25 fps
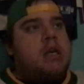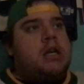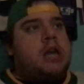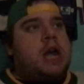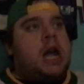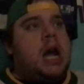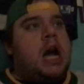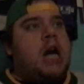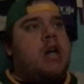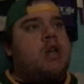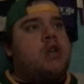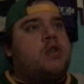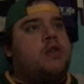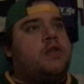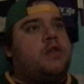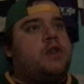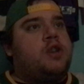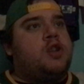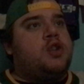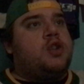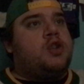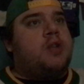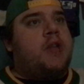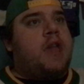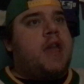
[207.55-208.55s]

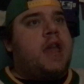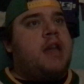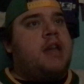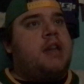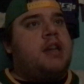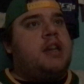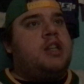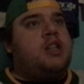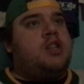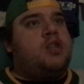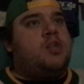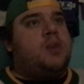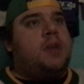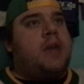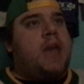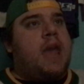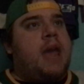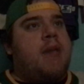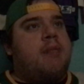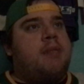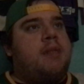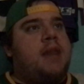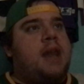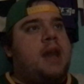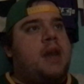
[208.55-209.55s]
controversial ending to a
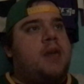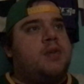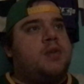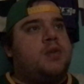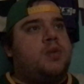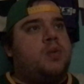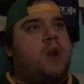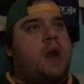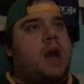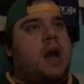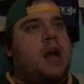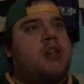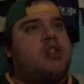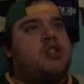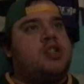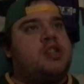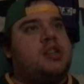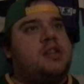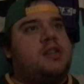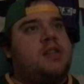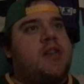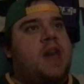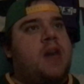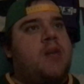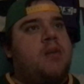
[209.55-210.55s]
game that I was
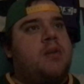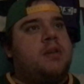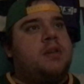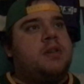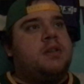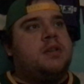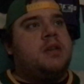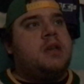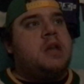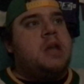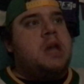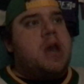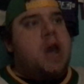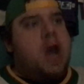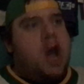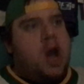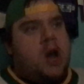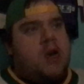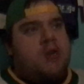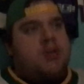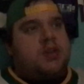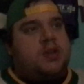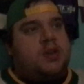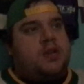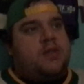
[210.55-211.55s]
watching that was
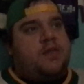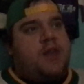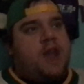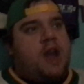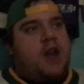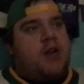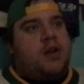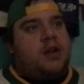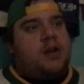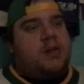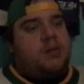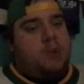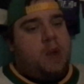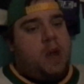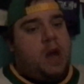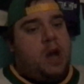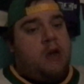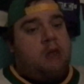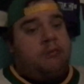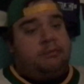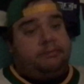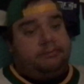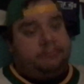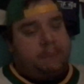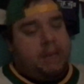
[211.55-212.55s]
also very,
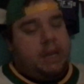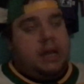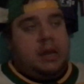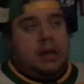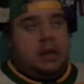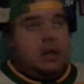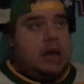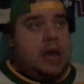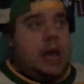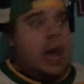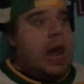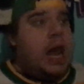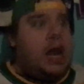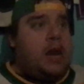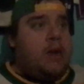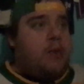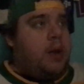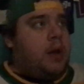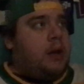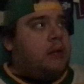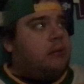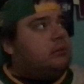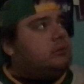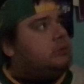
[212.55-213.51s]
well, anyway.